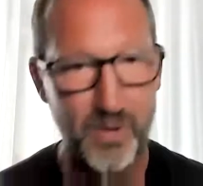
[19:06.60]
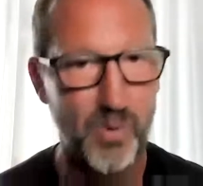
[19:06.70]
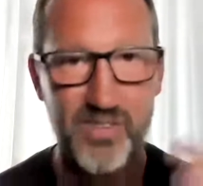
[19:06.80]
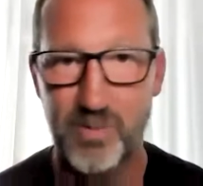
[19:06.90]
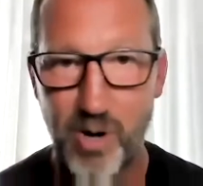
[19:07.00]
it
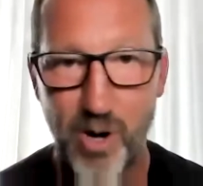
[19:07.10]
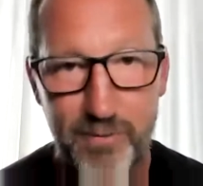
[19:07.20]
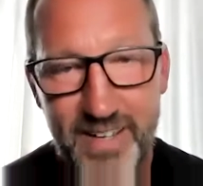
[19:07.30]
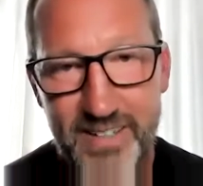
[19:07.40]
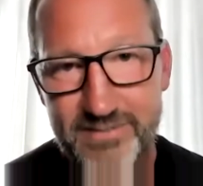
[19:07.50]
wasn't
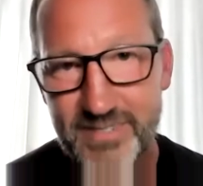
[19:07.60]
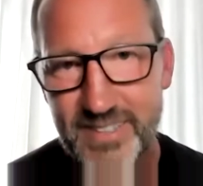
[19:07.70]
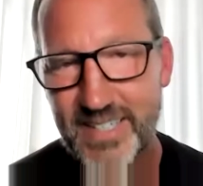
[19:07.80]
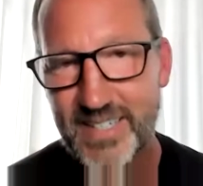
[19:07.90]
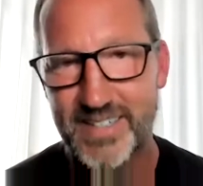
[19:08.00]
perfect
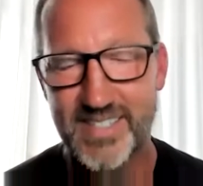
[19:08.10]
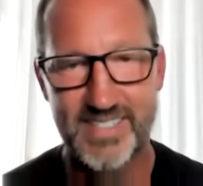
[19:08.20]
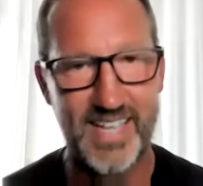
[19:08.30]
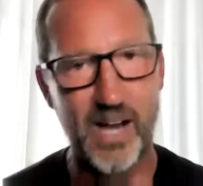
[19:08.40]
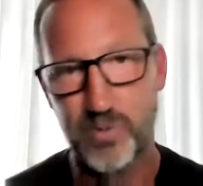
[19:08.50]
the
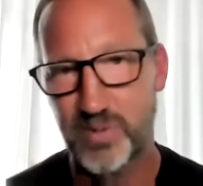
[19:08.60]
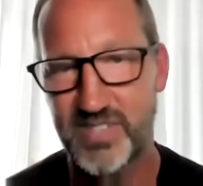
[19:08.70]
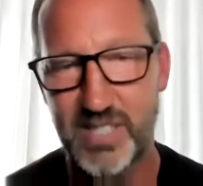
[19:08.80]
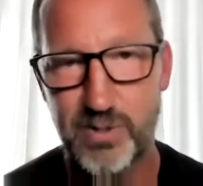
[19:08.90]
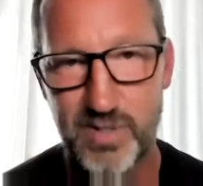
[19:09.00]
sound
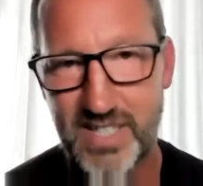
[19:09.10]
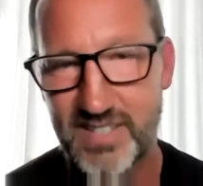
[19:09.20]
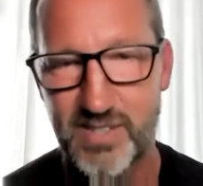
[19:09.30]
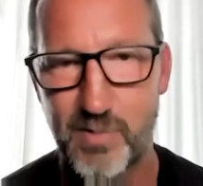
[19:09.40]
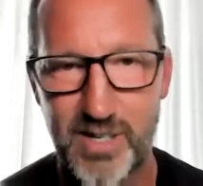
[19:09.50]
was interesting.
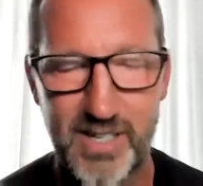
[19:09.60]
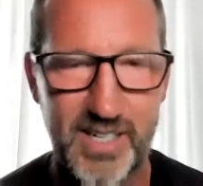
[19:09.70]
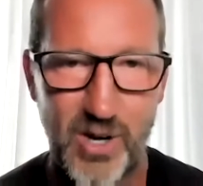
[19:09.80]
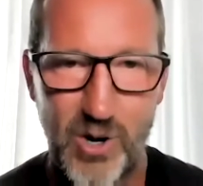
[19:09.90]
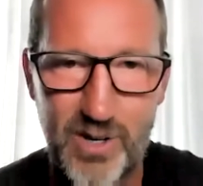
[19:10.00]
Someone in
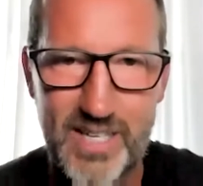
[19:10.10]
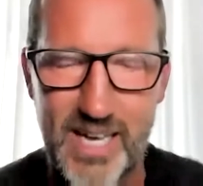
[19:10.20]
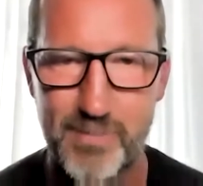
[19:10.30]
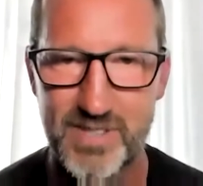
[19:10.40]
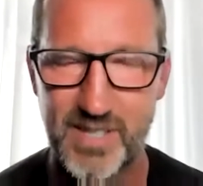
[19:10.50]
an early
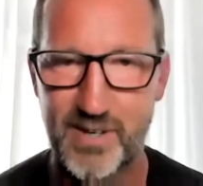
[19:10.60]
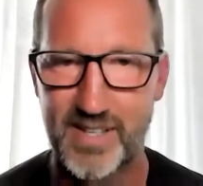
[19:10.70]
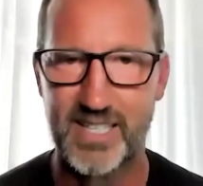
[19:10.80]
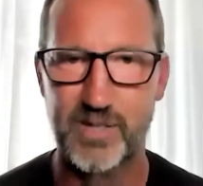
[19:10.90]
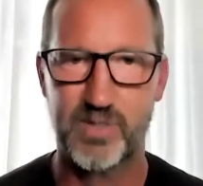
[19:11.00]
episode, I
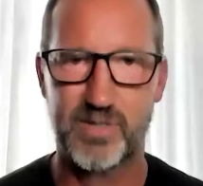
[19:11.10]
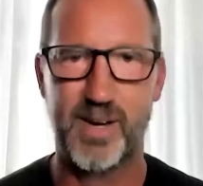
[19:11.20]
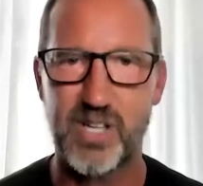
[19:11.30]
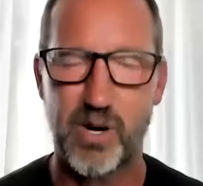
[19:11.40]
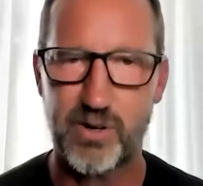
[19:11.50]
think it was
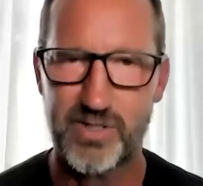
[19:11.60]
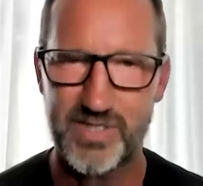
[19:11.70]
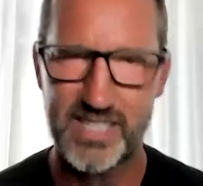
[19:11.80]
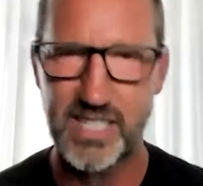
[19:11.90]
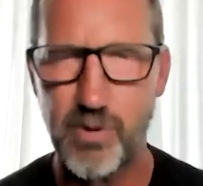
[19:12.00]
my daughter,
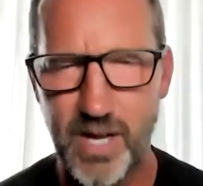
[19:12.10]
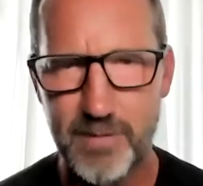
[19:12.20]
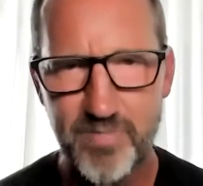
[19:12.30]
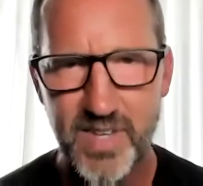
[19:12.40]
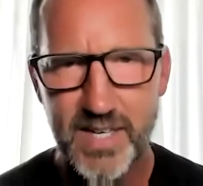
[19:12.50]
said, You know what?
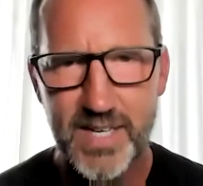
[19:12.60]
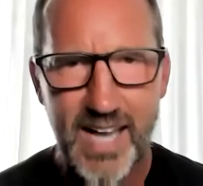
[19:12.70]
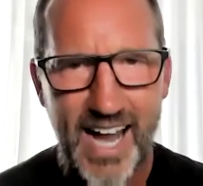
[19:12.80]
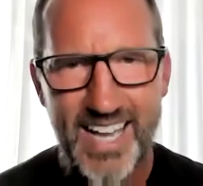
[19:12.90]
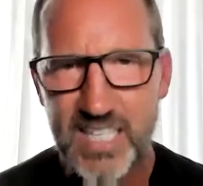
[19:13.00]

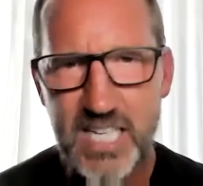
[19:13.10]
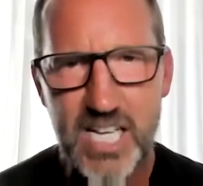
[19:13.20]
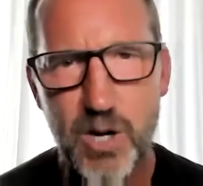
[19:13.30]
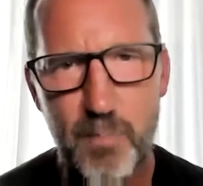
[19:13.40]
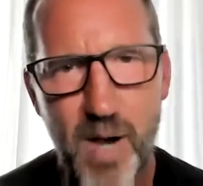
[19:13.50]
I could
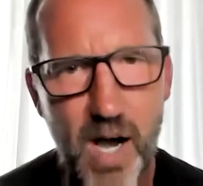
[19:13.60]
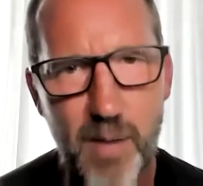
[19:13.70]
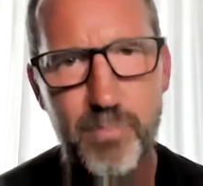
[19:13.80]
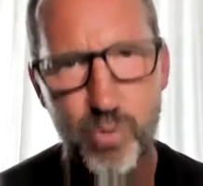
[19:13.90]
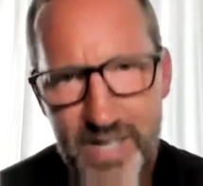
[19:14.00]
hear
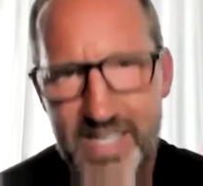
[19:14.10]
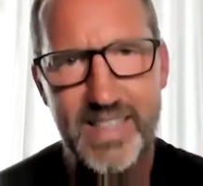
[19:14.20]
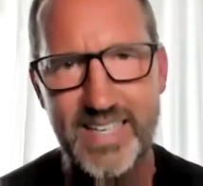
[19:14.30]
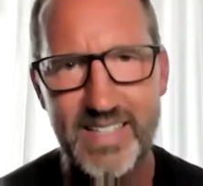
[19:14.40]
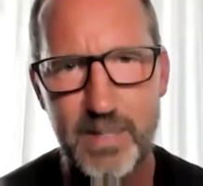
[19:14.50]
mom
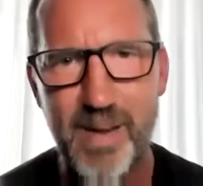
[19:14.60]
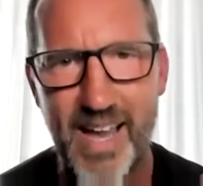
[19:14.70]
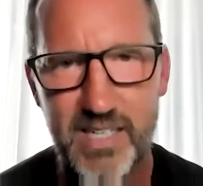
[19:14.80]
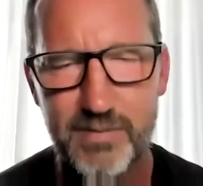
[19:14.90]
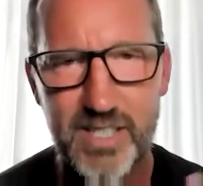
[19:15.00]
breathing in the
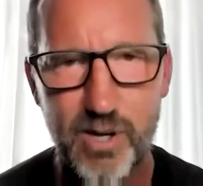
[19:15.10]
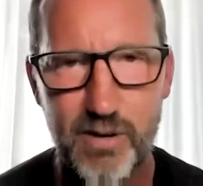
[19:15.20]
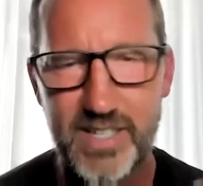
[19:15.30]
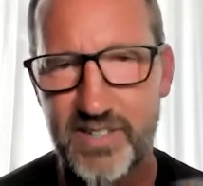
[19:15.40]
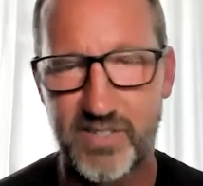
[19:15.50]
back of the
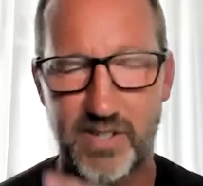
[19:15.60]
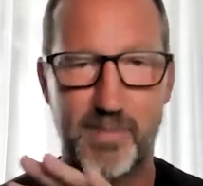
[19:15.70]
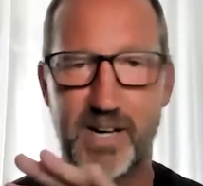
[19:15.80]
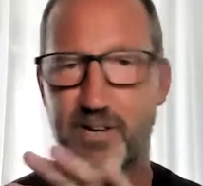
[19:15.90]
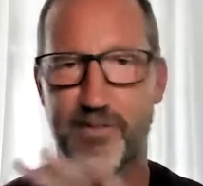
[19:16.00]
RV. So the
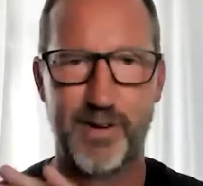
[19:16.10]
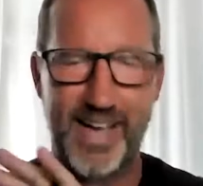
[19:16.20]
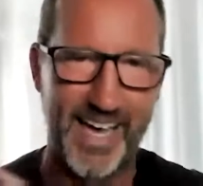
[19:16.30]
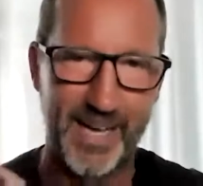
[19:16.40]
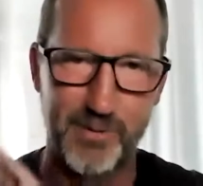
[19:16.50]
microphone
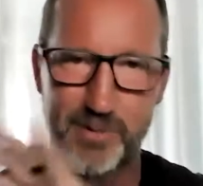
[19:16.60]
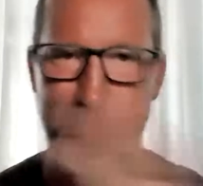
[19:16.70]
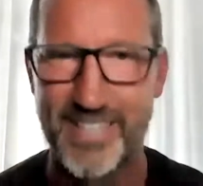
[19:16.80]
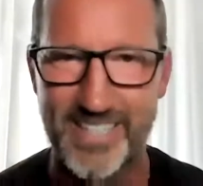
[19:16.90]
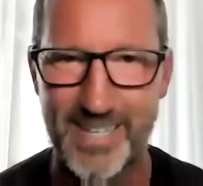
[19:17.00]
I had was
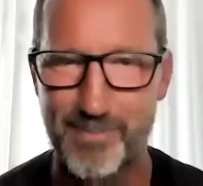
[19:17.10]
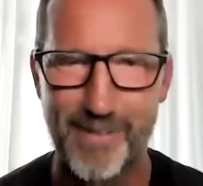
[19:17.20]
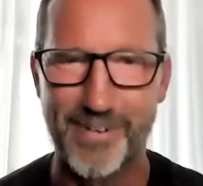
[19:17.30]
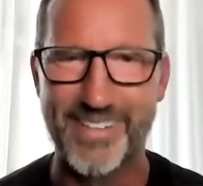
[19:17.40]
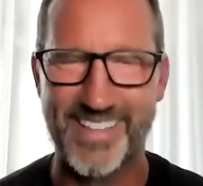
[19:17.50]
picking up
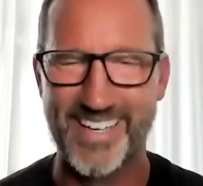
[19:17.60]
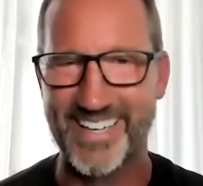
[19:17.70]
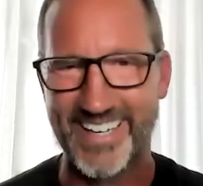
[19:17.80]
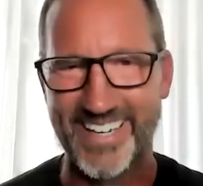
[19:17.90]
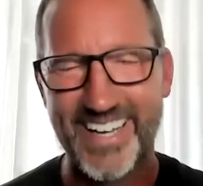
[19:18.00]

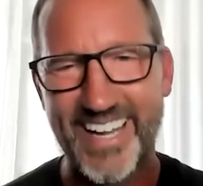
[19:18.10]
everything. And